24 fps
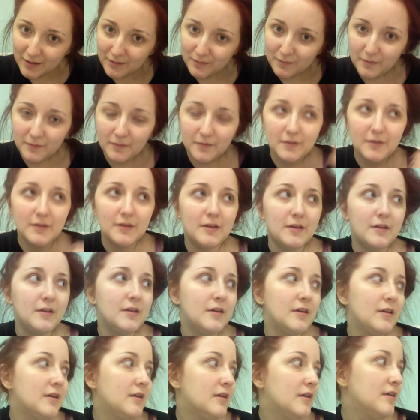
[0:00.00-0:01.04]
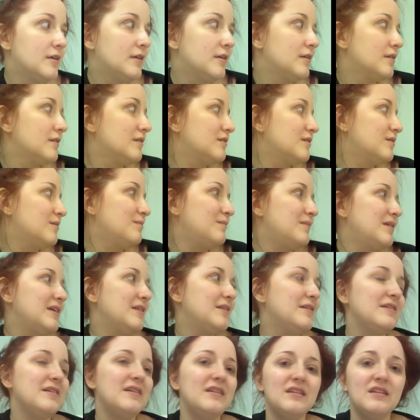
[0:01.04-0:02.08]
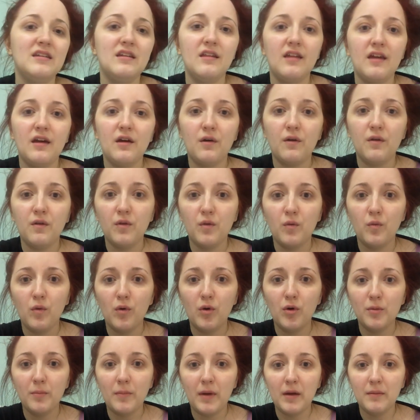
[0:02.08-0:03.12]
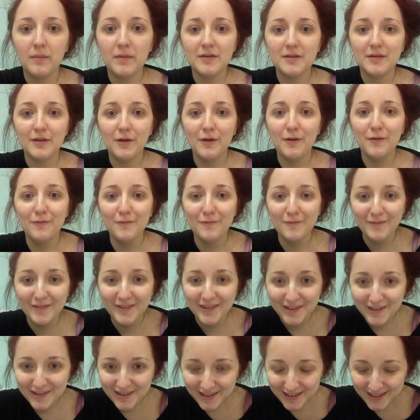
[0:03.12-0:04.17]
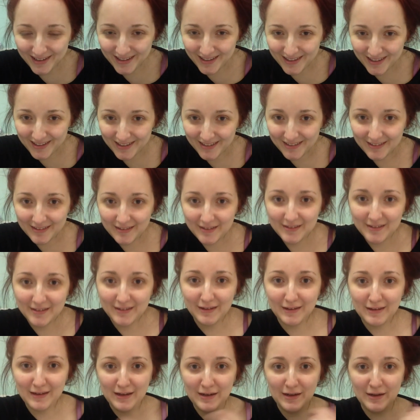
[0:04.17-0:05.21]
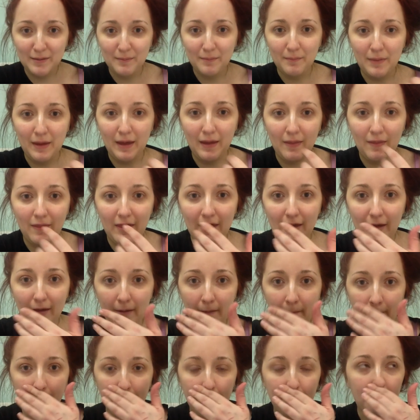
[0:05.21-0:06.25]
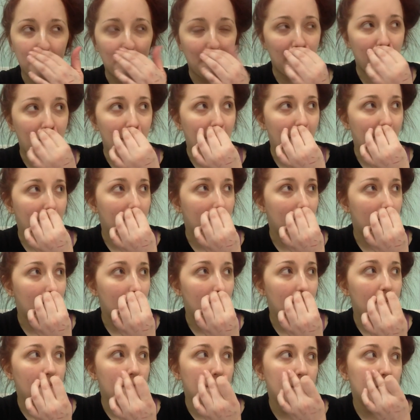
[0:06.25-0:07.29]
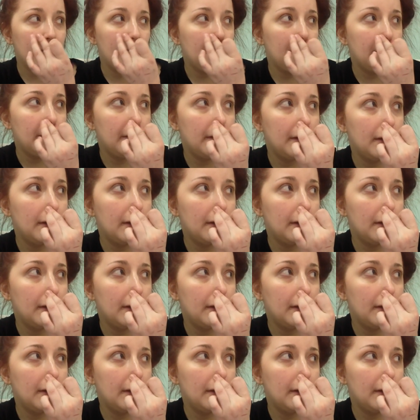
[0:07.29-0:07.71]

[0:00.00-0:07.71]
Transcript: I'm basically like on the ward by myself. There's a lady in bed there. But